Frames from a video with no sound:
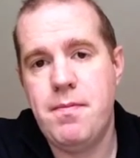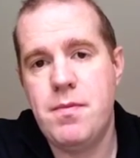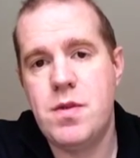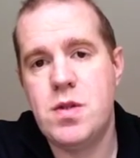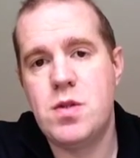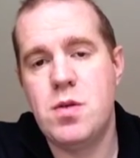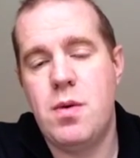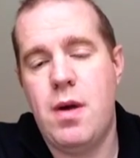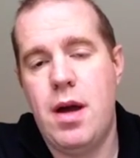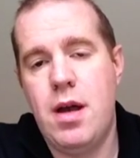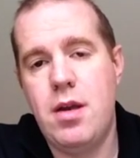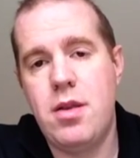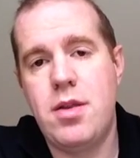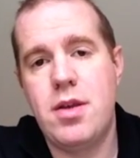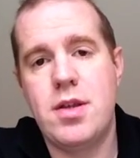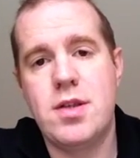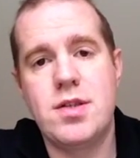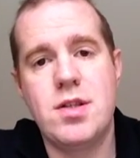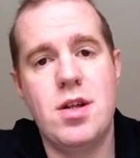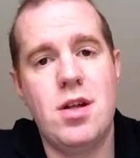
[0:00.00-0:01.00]
So anything
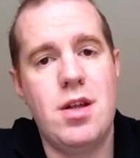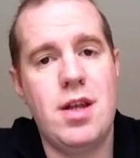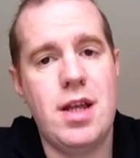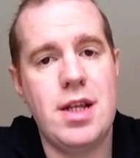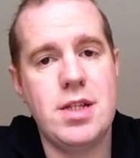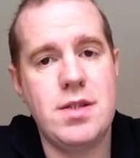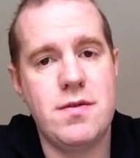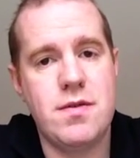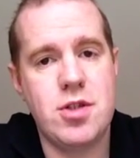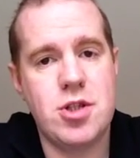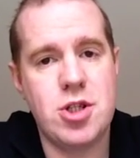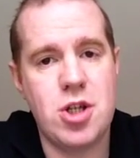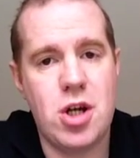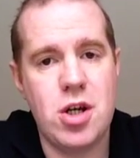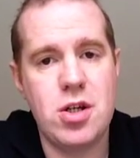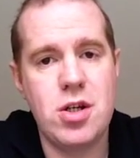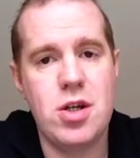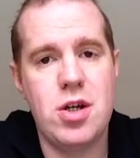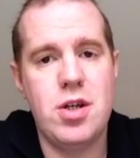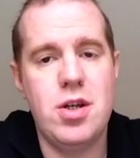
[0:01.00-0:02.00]
that's not like sort of a
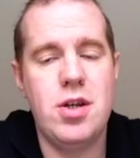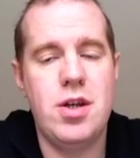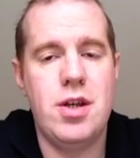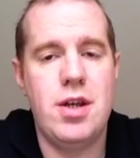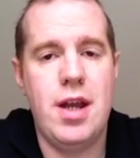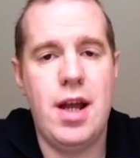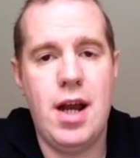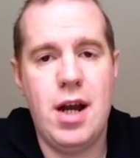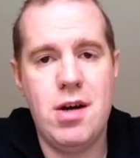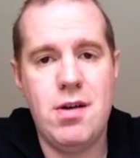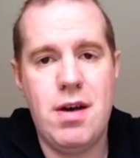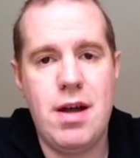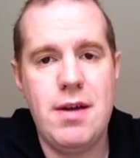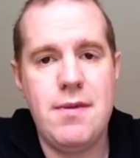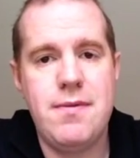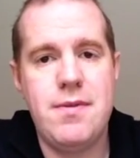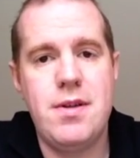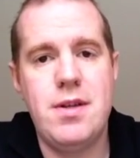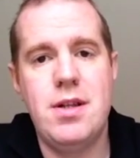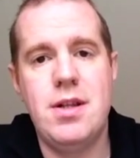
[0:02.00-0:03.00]
shotgun, an air
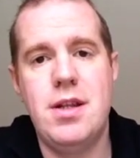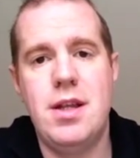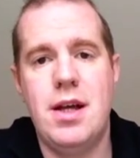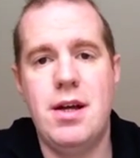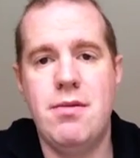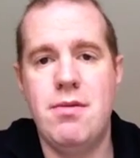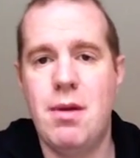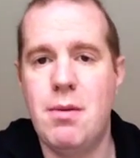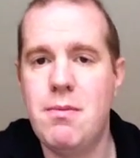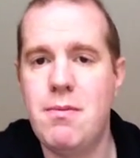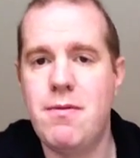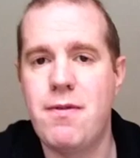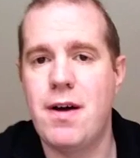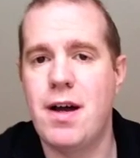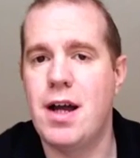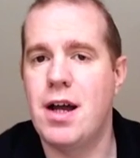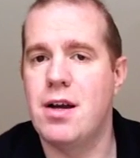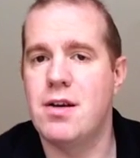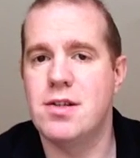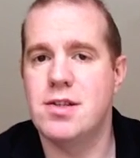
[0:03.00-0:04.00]
rifle, a
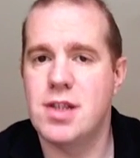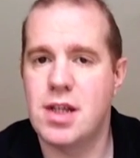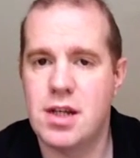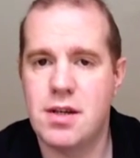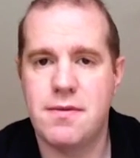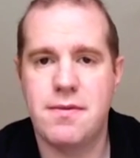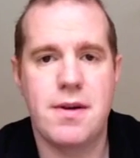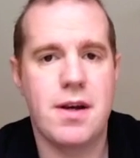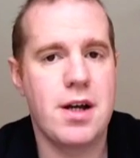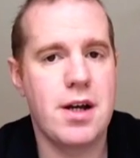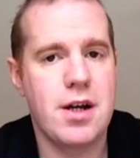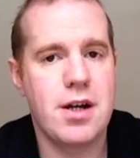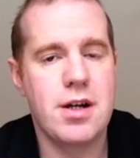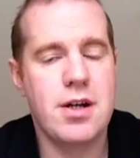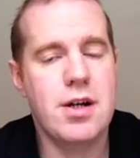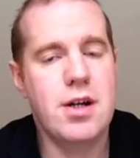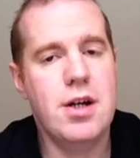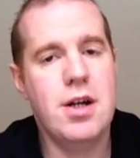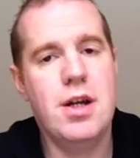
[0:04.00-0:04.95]
rimfire, a centerfire,